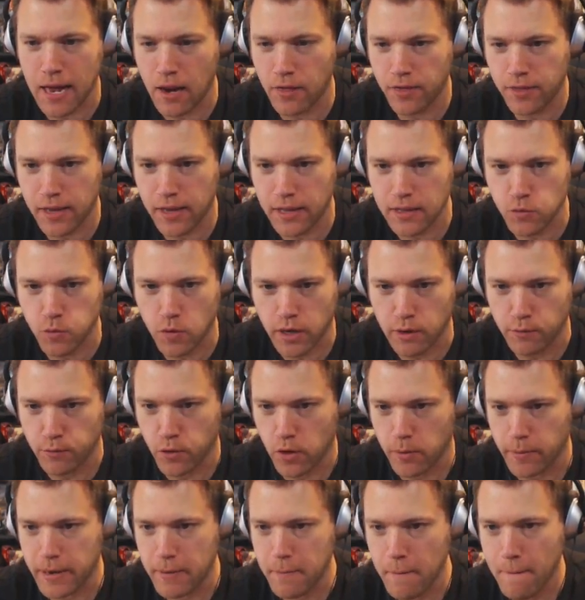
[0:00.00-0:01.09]
I don't think it's working
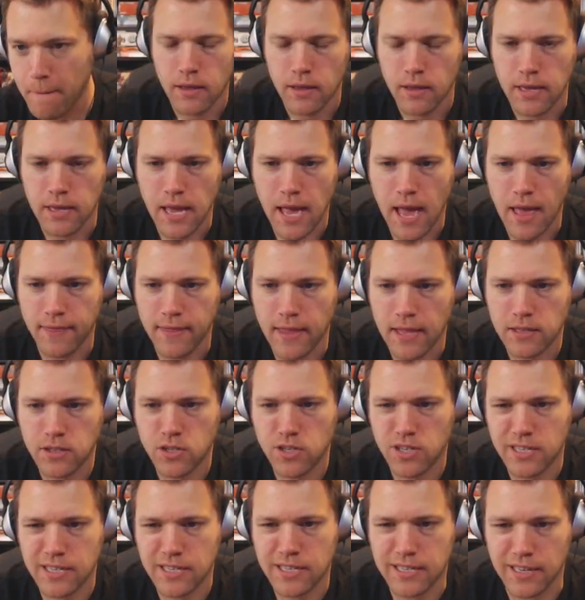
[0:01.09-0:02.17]
for me. Yeah,
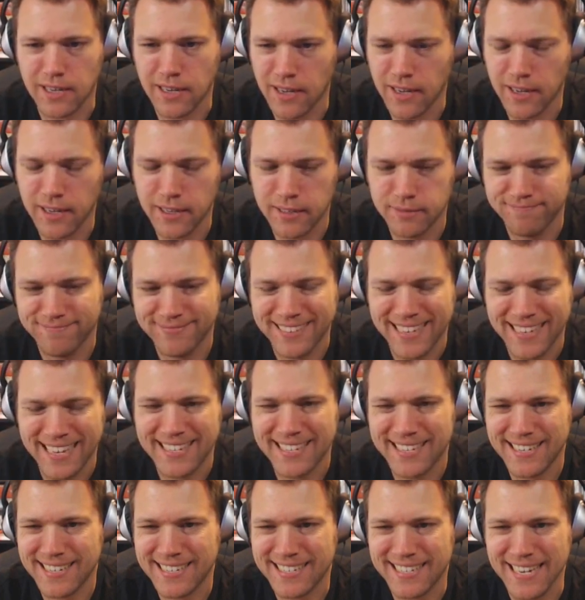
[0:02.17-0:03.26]
that's just,
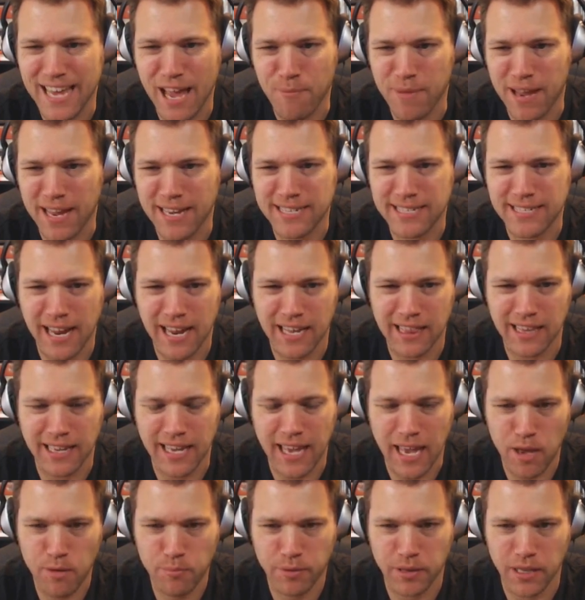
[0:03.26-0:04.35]
it's just not my style of
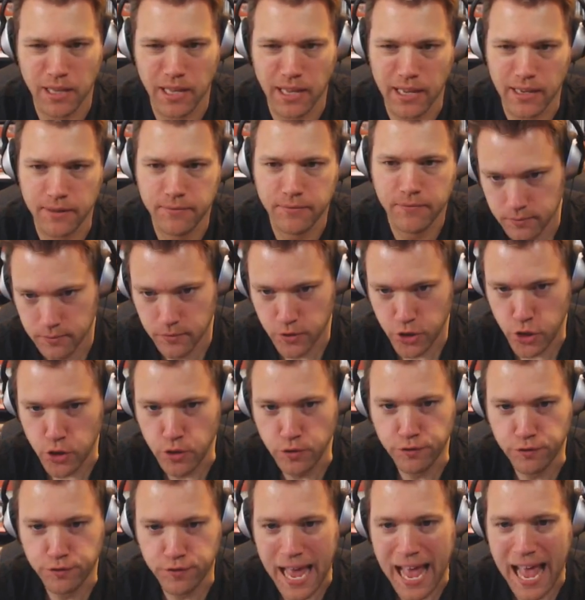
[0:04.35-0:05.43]
gameplay.
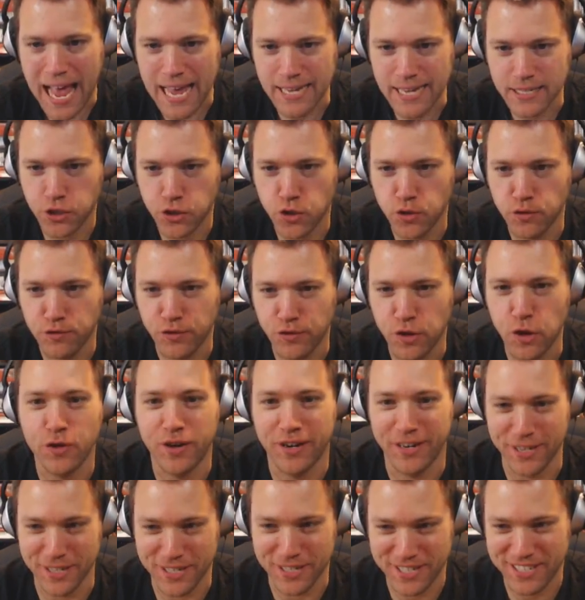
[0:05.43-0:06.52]
Too fast, too
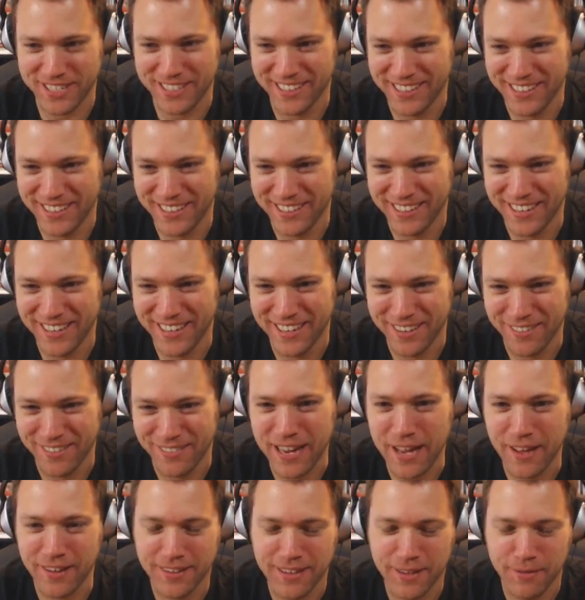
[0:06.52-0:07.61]
furious.
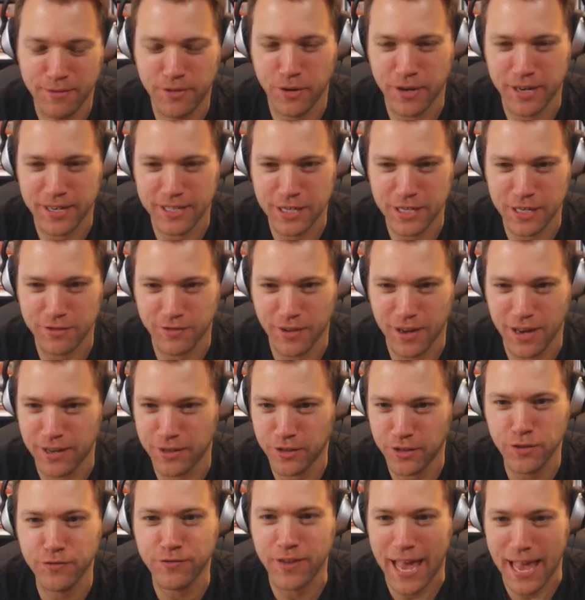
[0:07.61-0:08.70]
Well, furious is fine.
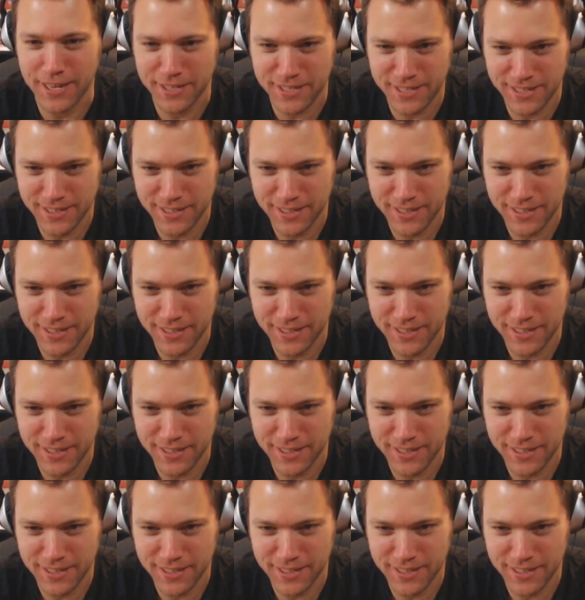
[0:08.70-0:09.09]
Too fast.